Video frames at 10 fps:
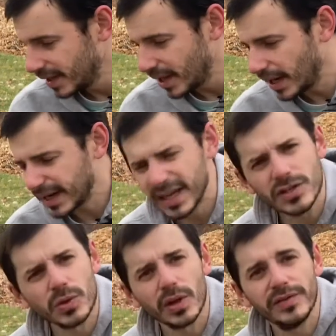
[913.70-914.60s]
Again,
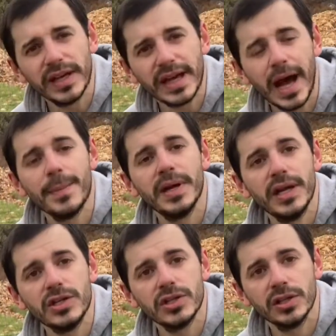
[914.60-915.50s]
sort of a
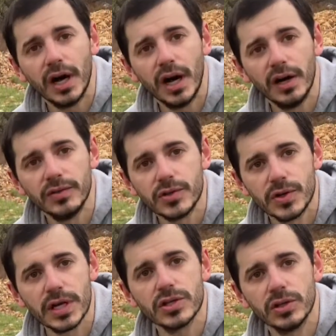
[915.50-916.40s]
combination of
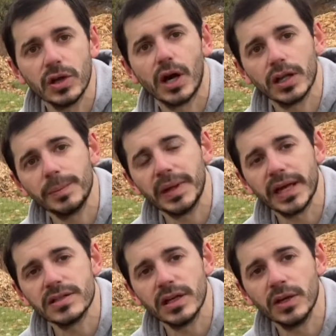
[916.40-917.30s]
traditional garlic
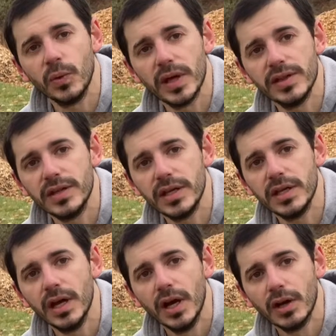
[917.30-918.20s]
planting with the
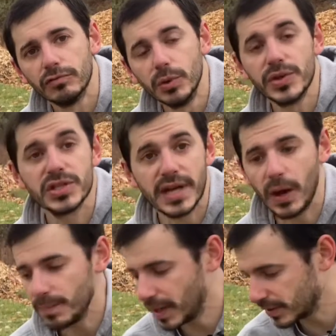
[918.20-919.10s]
Ruth
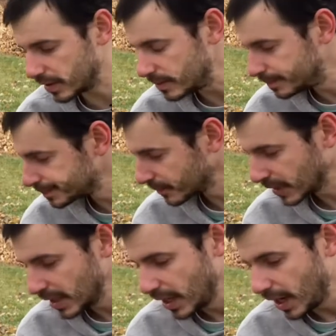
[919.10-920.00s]
Stout method.
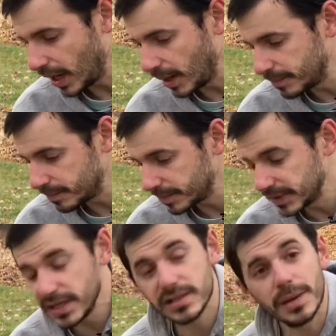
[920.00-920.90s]

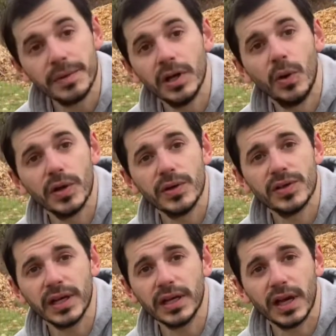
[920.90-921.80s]
Please let me know what you
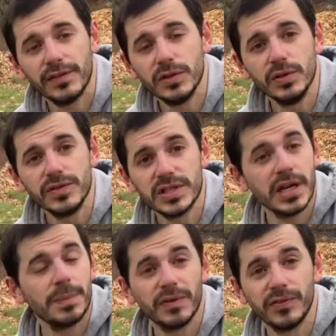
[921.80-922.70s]
think, if you've seen
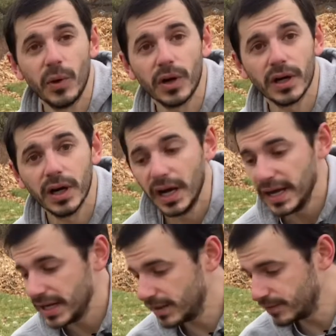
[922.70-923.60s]
it before,
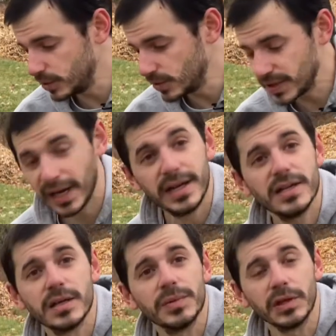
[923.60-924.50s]
if you think I did
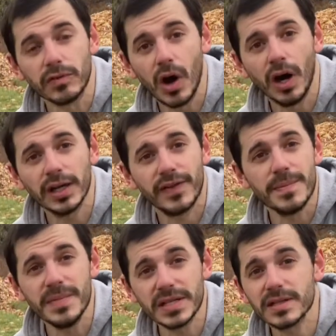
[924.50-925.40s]
something wrong, if I
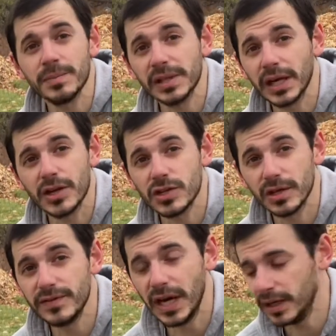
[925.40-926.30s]
missed something I should
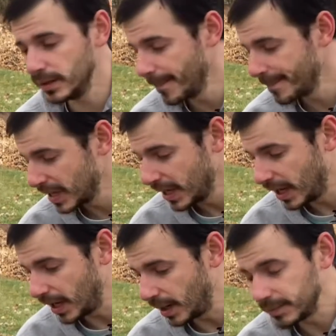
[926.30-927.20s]
have done.
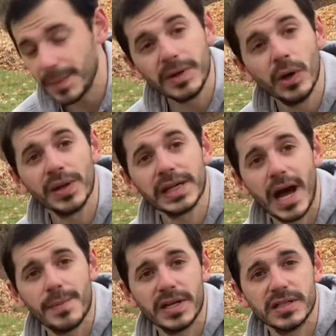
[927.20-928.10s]
Let me know in the
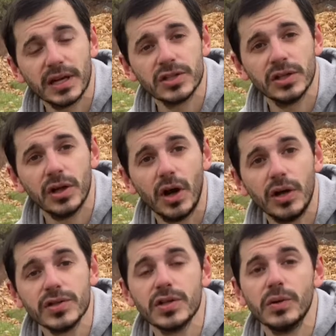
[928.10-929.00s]
comment section.
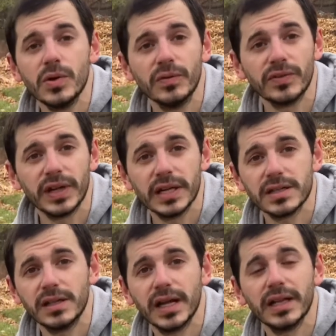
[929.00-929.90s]
Also, don't forget to
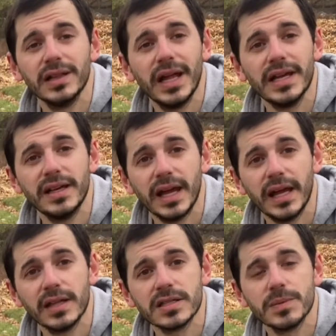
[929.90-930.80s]
click like
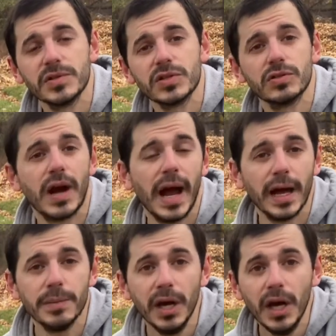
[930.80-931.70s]
and
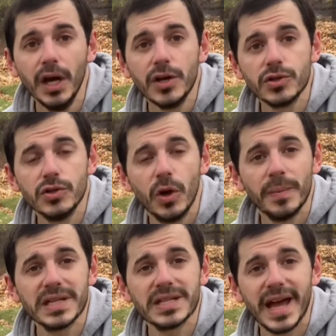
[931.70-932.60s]
subscribe so you don't
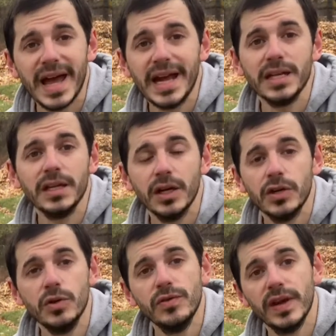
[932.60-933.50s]
miss any
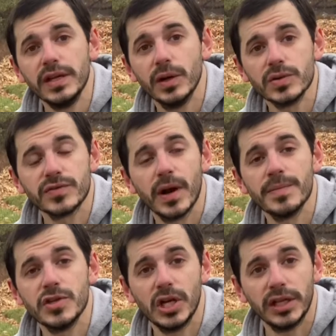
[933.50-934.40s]
new videos from the
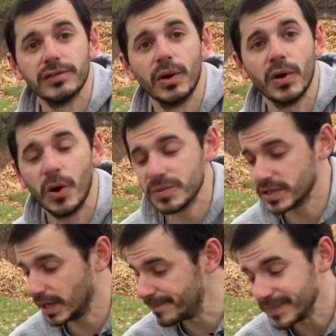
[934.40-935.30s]
Gently Grown
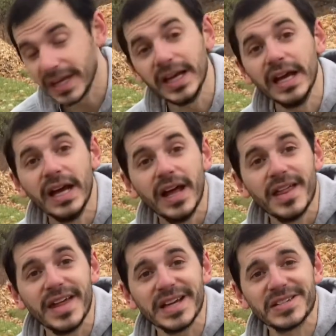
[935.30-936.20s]
Homestead.
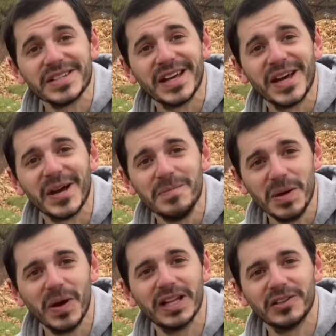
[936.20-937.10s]
Thanks, be
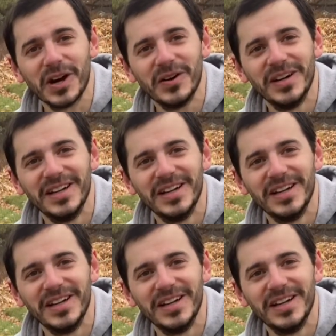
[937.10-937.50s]
well and grow.